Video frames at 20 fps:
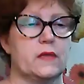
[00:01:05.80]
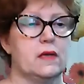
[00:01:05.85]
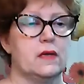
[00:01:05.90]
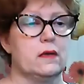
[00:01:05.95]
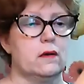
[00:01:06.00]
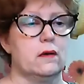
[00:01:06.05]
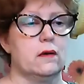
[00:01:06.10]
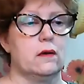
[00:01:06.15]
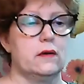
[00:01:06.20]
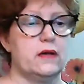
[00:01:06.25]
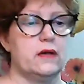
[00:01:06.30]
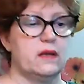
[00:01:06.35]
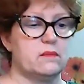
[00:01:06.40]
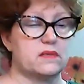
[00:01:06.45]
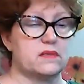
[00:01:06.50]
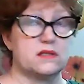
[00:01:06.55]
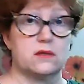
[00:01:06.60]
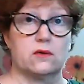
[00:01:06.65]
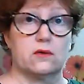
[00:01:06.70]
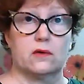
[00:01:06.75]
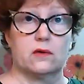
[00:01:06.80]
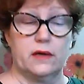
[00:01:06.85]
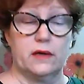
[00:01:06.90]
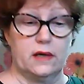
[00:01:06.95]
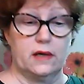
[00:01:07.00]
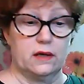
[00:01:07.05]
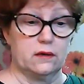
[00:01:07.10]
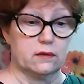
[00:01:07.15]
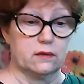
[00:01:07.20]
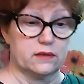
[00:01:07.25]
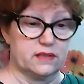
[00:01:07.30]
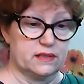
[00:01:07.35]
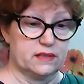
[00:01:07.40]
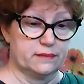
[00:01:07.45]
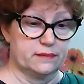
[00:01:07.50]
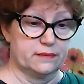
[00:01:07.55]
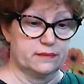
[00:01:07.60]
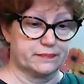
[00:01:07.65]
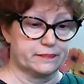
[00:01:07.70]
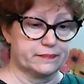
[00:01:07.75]
Her name is Laura Ingalls.
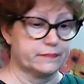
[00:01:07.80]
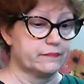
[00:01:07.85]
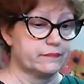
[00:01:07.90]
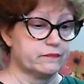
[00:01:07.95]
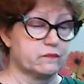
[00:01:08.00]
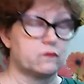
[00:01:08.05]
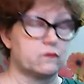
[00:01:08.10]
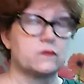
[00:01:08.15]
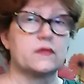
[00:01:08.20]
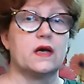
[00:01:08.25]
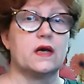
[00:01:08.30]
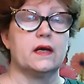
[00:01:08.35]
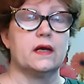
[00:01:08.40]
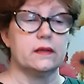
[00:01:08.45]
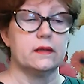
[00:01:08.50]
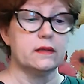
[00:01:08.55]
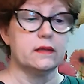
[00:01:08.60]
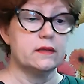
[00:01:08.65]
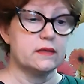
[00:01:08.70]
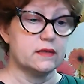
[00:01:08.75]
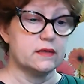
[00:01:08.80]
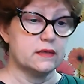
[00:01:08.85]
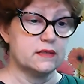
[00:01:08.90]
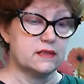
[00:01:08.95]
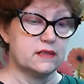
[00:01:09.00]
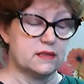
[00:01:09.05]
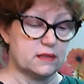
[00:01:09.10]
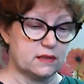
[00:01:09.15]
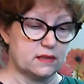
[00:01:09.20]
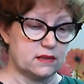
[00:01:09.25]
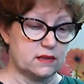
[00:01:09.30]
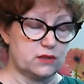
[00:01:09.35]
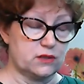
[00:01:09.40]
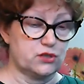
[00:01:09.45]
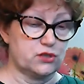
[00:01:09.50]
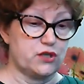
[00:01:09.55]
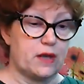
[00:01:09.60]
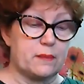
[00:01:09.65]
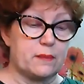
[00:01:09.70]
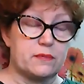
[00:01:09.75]
And this is a
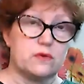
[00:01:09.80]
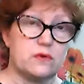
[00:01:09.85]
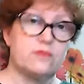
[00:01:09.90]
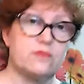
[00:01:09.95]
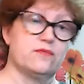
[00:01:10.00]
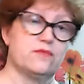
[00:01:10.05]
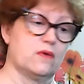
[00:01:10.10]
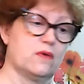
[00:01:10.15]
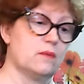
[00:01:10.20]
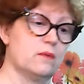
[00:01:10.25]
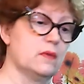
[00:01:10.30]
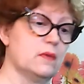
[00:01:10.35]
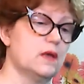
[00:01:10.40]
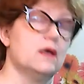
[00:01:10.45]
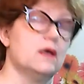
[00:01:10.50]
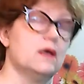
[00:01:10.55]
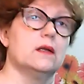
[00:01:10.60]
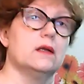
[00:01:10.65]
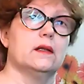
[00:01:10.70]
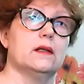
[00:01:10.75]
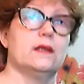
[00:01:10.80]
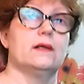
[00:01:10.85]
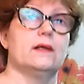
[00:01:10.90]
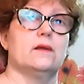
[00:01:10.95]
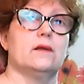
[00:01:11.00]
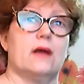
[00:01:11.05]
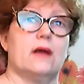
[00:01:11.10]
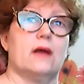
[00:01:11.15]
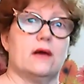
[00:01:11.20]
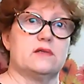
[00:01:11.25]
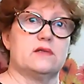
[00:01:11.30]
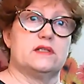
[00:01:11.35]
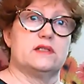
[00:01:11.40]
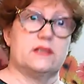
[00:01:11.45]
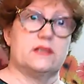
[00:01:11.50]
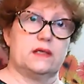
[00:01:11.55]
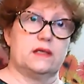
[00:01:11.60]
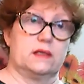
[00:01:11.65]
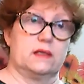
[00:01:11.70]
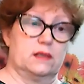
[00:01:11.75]
chapter from Little House
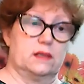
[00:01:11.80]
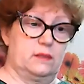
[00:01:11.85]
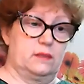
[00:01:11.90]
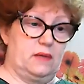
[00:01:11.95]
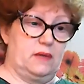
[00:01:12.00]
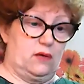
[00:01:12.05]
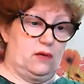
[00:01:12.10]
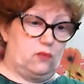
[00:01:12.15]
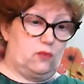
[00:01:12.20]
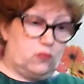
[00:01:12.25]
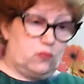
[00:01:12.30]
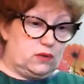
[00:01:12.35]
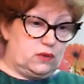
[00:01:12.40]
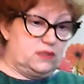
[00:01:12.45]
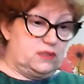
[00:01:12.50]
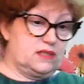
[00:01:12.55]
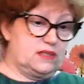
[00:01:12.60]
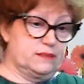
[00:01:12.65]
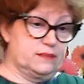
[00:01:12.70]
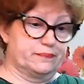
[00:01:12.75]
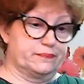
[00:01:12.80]
in the Big Woods.